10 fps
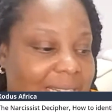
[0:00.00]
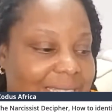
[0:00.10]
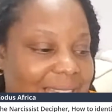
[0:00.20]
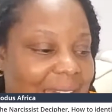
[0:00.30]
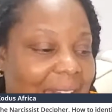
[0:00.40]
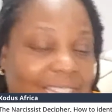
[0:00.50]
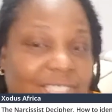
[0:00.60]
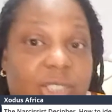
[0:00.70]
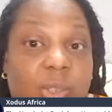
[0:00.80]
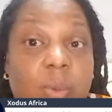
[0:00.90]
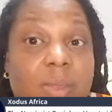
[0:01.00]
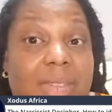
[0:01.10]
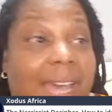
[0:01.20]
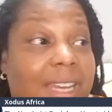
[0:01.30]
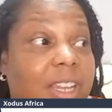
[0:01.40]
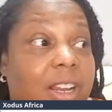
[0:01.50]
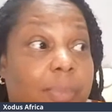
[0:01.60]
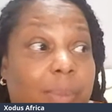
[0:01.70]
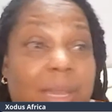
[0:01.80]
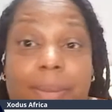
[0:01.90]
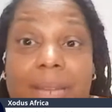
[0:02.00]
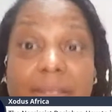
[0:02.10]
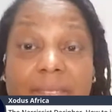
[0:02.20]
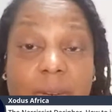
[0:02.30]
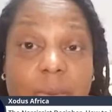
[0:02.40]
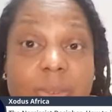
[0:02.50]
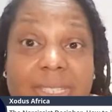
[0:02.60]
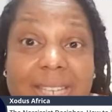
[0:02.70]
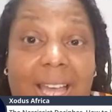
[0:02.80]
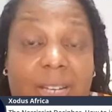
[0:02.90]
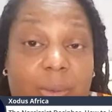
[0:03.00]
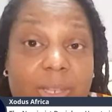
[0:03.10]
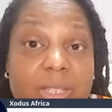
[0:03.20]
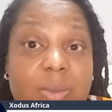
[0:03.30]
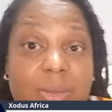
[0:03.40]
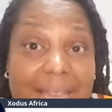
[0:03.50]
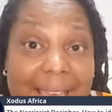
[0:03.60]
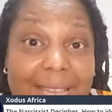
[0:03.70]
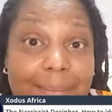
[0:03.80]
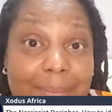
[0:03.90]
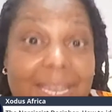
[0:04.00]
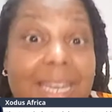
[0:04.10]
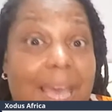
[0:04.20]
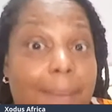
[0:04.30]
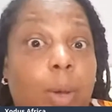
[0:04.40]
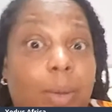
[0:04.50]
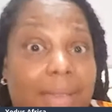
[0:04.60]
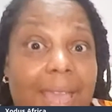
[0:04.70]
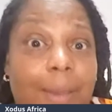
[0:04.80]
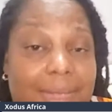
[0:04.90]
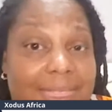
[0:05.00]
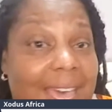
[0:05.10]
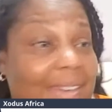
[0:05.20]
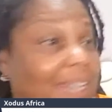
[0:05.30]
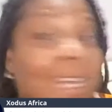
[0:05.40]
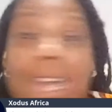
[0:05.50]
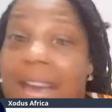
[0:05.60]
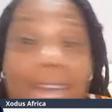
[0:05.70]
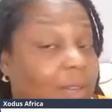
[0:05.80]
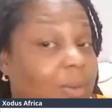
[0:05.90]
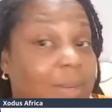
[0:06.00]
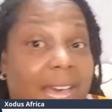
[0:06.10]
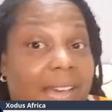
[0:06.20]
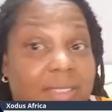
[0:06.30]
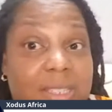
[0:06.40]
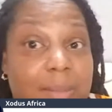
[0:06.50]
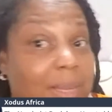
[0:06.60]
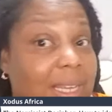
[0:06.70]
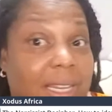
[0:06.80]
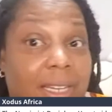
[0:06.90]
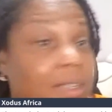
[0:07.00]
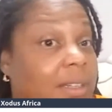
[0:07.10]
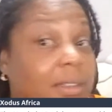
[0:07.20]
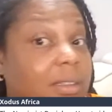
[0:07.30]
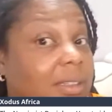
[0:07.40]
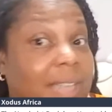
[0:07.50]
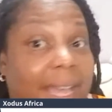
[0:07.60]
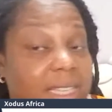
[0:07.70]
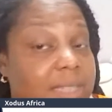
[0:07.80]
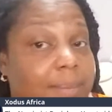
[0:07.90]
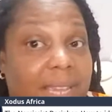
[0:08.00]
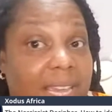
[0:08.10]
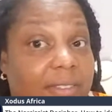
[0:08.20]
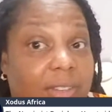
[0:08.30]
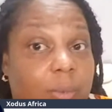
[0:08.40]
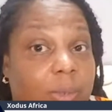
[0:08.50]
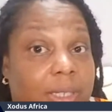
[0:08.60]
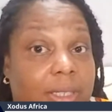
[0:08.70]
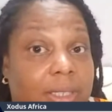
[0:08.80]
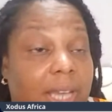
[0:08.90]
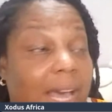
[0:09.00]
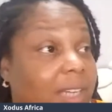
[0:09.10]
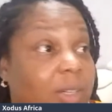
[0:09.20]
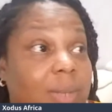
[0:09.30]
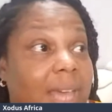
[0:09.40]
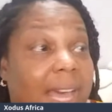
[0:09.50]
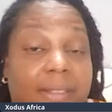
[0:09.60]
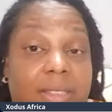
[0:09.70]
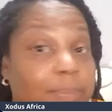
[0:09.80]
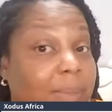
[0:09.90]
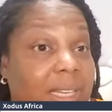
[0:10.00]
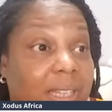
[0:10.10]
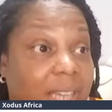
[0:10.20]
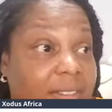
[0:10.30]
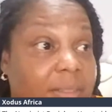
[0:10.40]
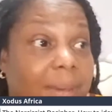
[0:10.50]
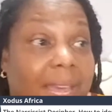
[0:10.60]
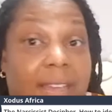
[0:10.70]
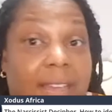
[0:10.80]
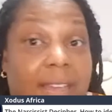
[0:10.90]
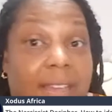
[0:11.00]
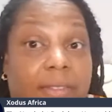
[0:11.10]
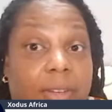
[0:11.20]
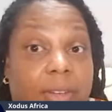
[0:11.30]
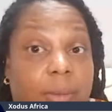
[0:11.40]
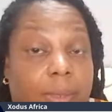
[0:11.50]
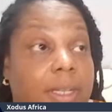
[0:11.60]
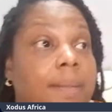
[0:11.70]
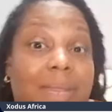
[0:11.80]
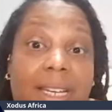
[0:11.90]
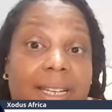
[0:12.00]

attached to that. There are people out there who's not going to like me, and I'm okay with that. I don't have to be liked by everyone. I don't have to be loved by everyone,